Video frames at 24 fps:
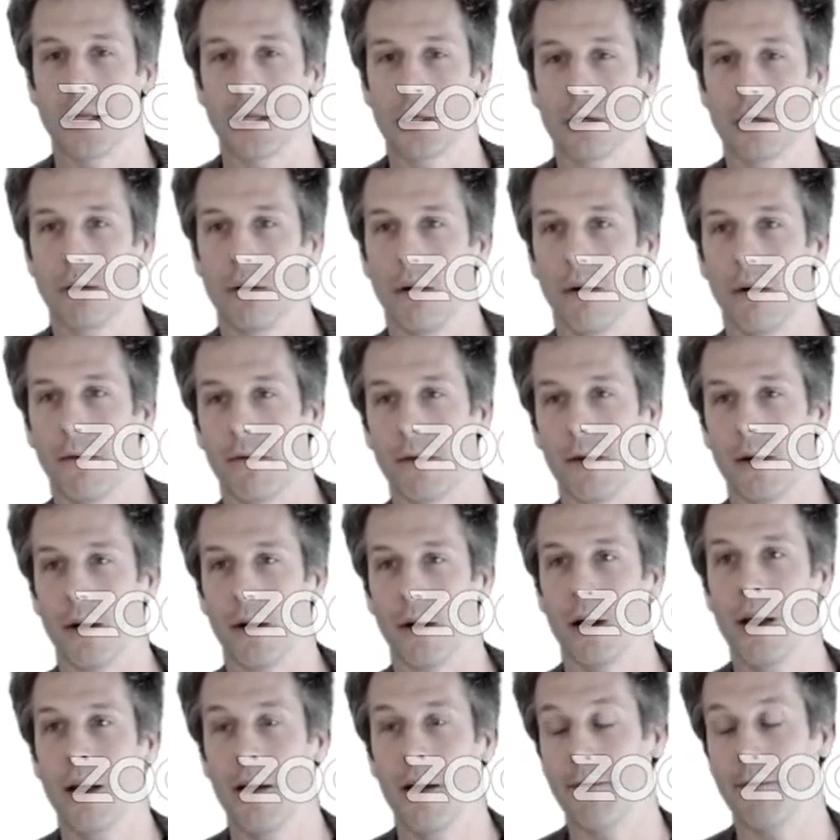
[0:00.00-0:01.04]
tool
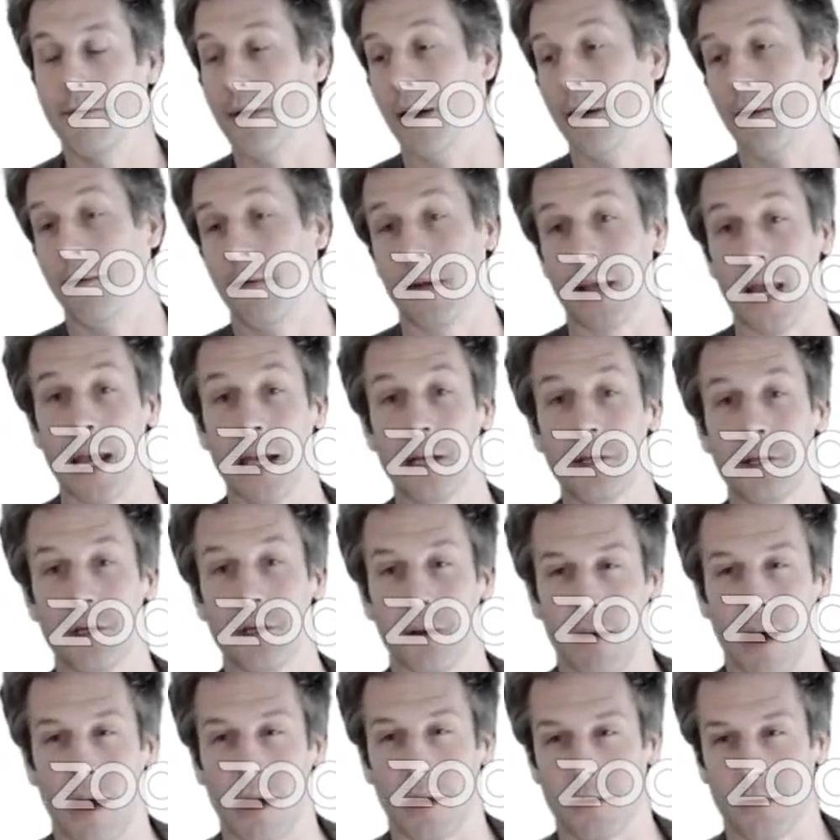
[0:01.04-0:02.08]
for verification
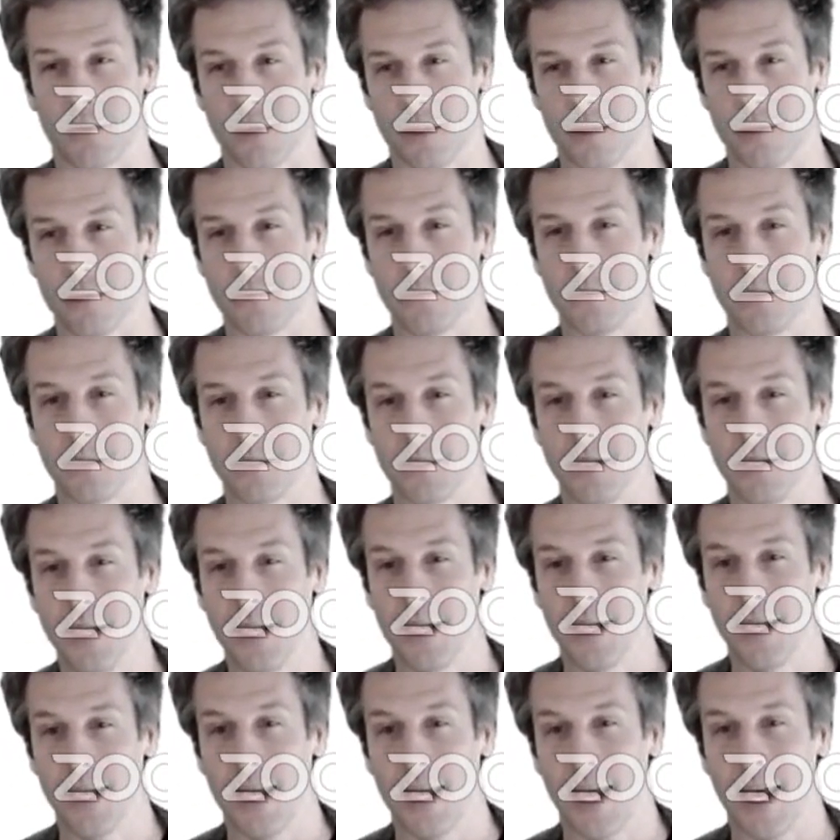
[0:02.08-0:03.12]
of algorithms.
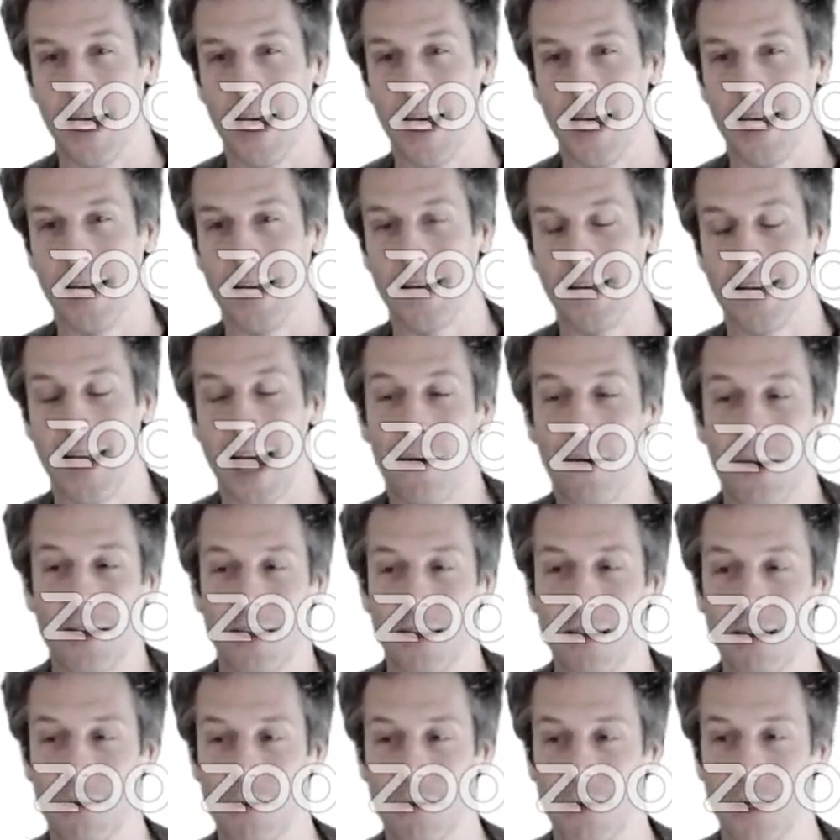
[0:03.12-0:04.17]
And now I
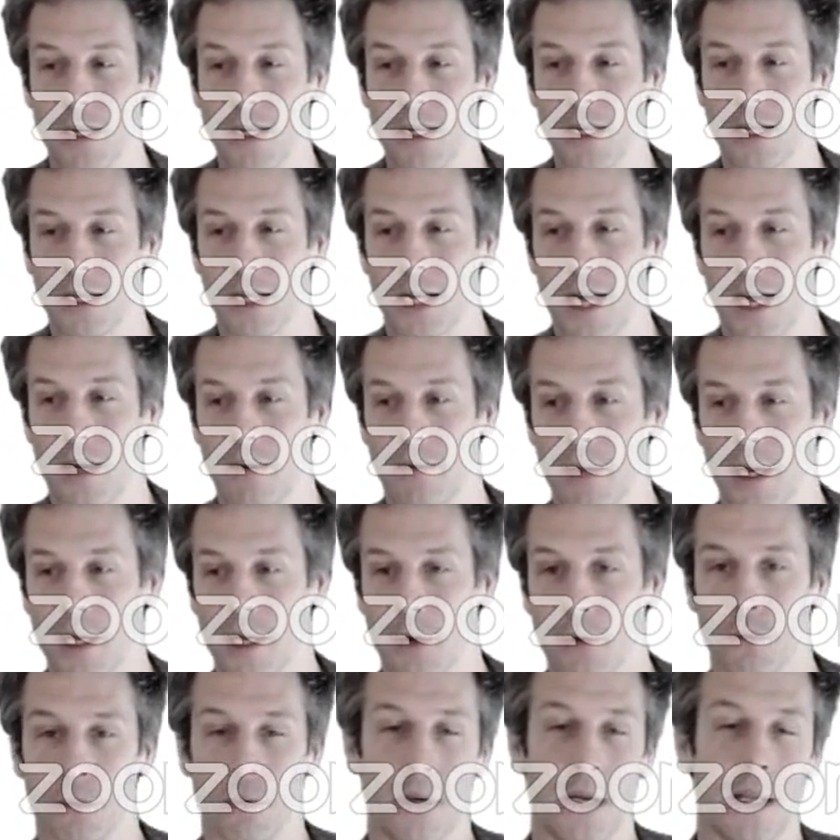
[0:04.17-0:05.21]
think we need to kind of
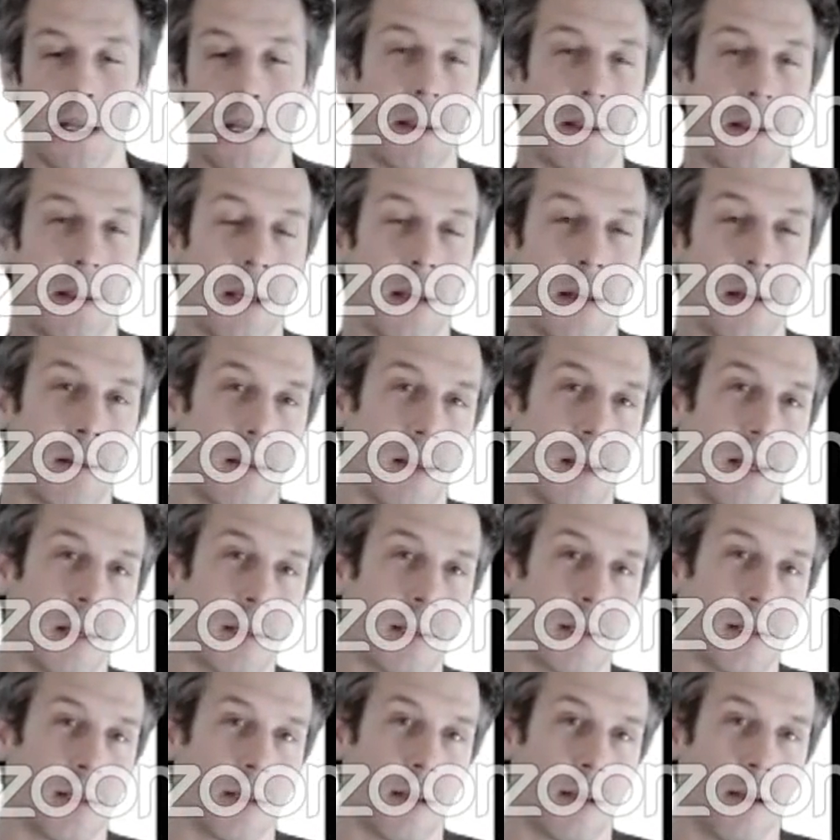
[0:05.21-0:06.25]
like rethink
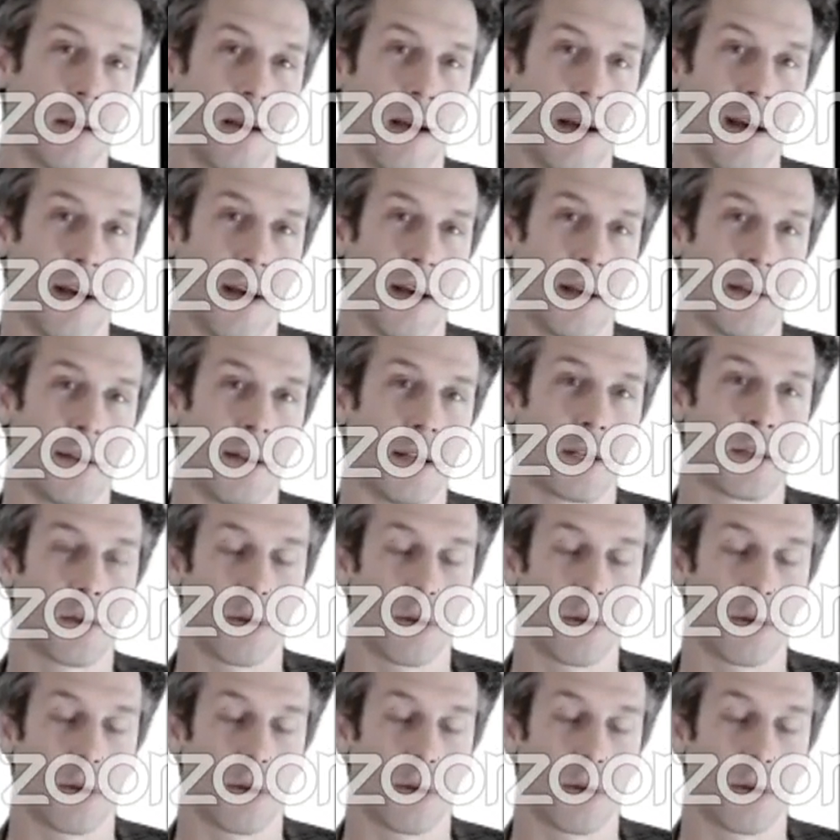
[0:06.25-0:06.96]
this, this